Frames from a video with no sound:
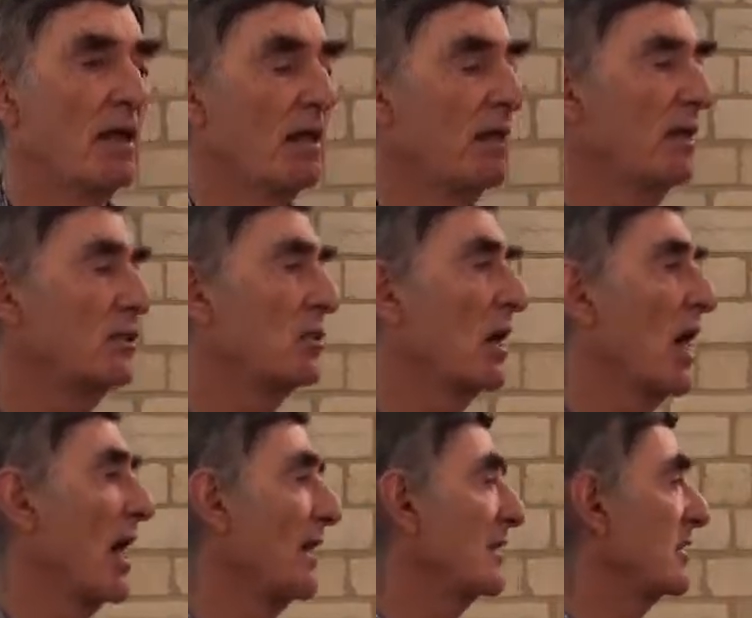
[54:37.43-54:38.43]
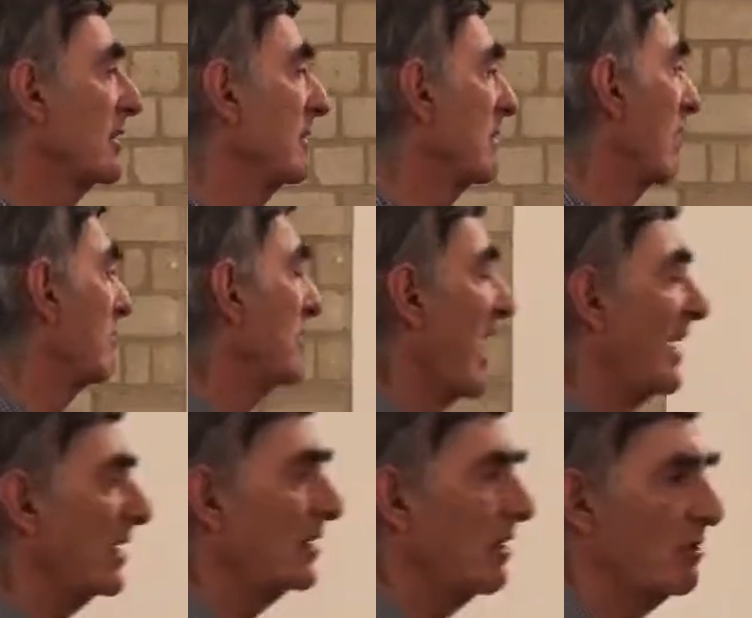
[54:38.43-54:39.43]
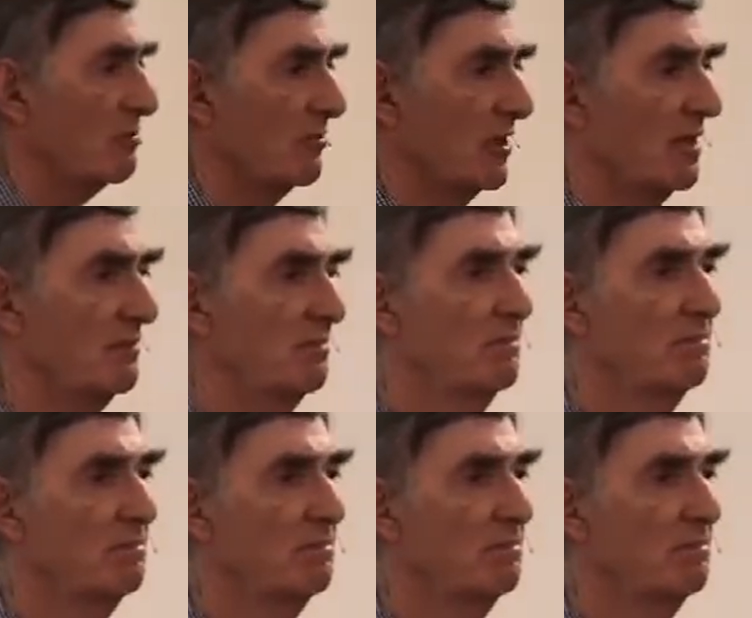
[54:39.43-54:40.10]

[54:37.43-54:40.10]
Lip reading: The Israelites have taken over